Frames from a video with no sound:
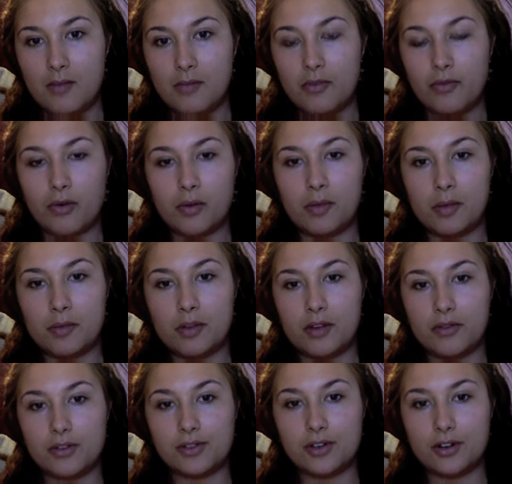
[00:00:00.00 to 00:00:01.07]
before people
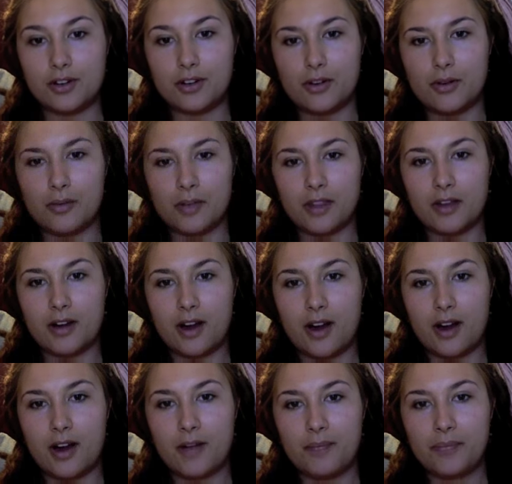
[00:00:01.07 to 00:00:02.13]
ever started combing their hair.